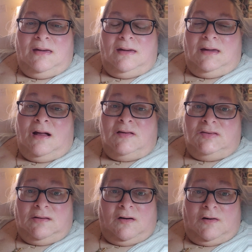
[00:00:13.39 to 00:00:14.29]
it
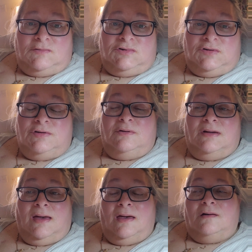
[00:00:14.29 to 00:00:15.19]
also holds you to
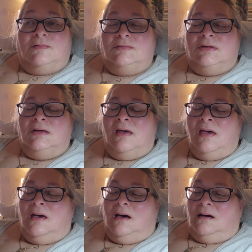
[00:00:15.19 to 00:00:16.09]
account.
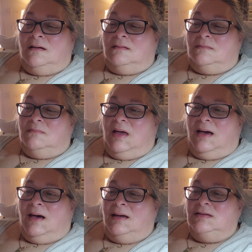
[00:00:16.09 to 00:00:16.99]

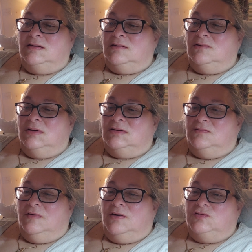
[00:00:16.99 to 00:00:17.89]
I do a
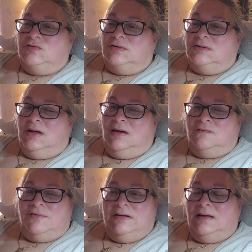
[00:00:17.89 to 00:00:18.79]
devotion
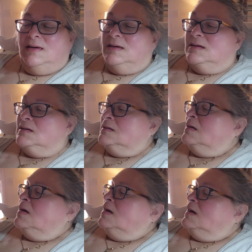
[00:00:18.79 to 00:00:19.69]
every day
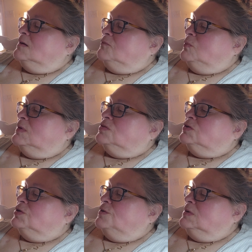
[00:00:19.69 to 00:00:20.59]
with
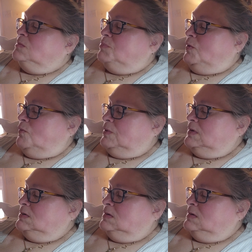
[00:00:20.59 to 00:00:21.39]
Turning Point.